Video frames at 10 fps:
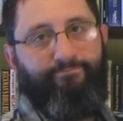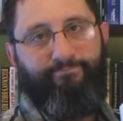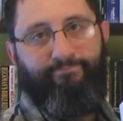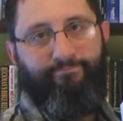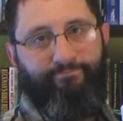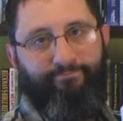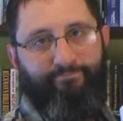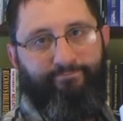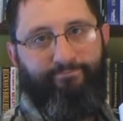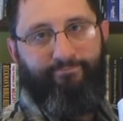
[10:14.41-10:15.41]

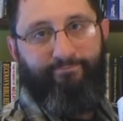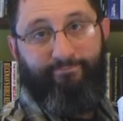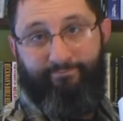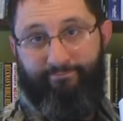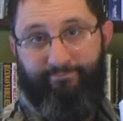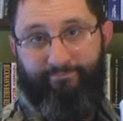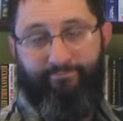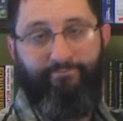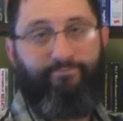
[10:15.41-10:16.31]
Nobody speaks.